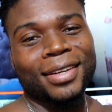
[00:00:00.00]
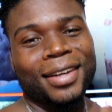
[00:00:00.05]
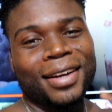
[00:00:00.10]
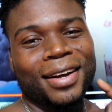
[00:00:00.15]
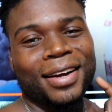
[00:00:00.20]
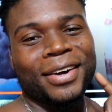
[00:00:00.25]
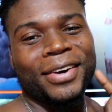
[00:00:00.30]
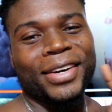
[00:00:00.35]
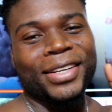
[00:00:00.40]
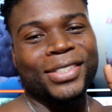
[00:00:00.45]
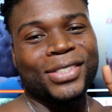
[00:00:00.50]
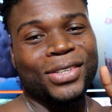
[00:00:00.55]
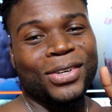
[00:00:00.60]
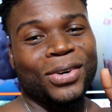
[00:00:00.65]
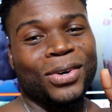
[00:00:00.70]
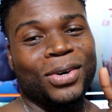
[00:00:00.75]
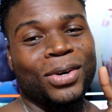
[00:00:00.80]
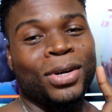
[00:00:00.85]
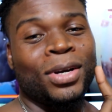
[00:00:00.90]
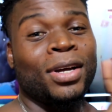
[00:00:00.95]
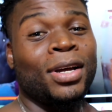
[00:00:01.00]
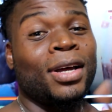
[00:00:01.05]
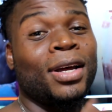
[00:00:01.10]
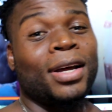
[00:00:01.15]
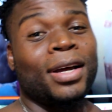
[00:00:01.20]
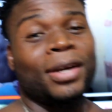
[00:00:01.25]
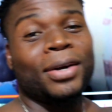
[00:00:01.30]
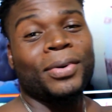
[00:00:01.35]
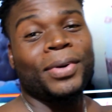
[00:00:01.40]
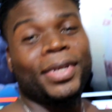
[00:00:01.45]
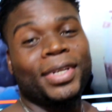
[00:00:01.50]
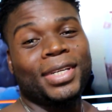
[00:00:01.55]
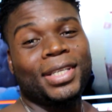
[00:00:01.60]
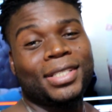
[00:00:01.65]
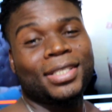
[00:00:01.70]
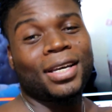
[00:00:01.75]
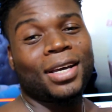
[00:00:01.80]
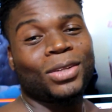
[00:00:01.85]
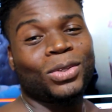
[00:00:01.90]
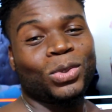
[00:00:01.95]
money. Alright, so when Dee
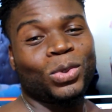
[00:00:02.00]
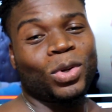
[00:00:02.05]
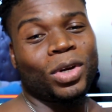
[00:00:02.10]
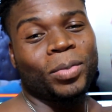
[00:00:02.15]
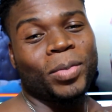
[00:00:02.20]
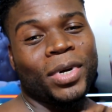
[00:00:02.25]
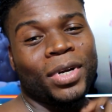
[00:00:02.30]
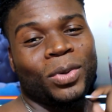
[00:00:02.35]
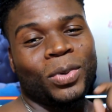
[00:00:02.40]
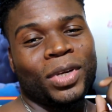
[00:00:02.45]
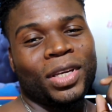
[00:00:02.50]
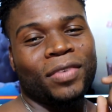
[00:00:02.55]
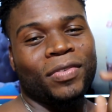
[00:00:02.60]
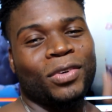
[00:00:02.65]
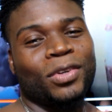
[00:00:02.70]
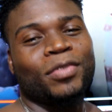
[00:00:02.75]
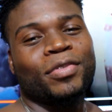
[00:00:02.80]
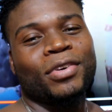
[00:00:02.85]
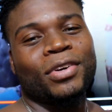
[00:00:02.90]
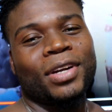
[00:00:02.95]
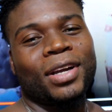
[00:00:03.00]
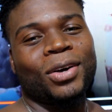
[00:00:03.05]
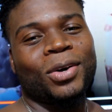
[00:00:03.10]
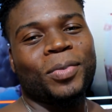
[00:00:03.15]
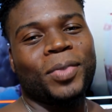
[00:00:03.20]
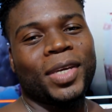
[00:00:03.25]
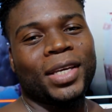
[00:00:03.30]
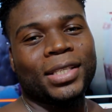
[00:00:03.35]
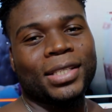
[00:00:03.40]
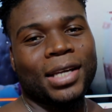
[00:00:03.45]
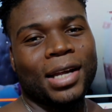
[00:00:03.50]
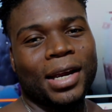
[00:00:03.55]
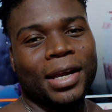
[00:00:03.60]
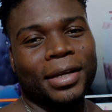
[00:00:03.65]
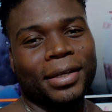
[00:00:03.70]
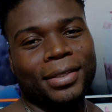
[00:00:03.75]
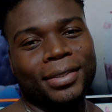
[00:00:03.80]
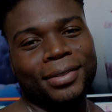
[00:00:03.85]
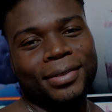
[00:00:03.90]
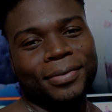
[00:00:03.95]
starts with our body, we give them further updates,
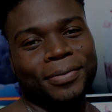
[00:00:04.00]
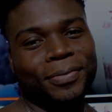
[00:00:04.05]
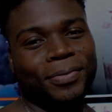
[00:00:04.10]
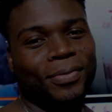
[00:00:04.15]
alright?